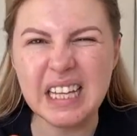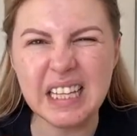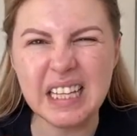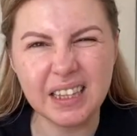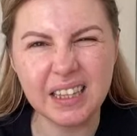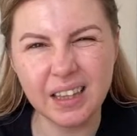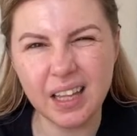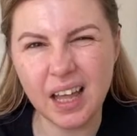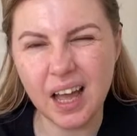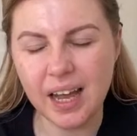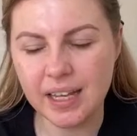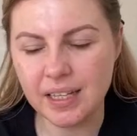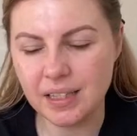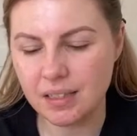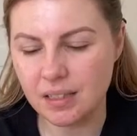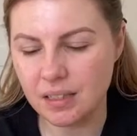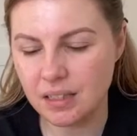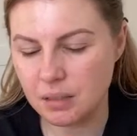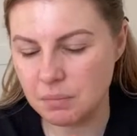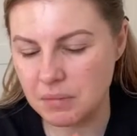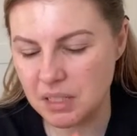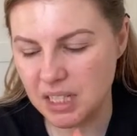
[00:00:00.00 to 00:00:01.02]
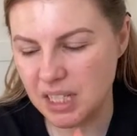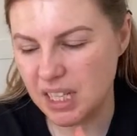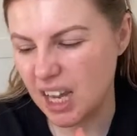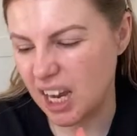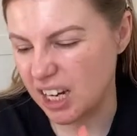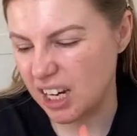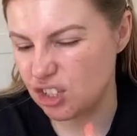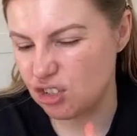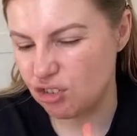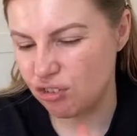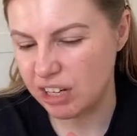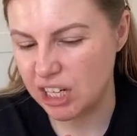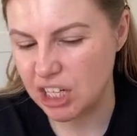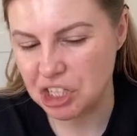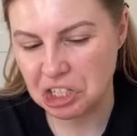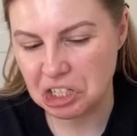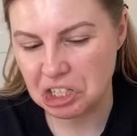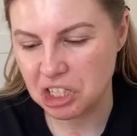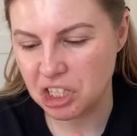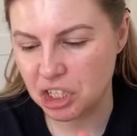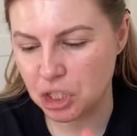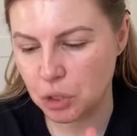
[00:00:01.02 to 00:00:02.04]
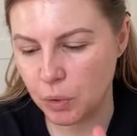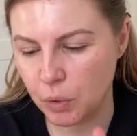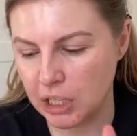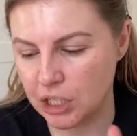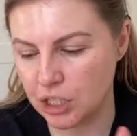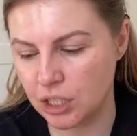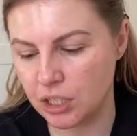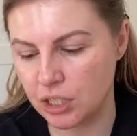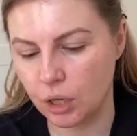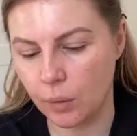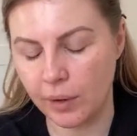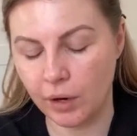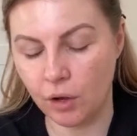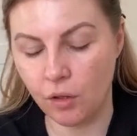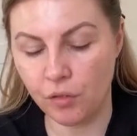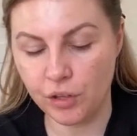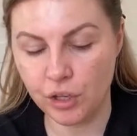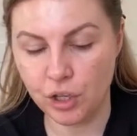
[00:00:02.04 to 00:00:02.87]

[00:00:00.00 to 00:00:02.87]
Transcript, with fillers: lines and some dehydration situations going on that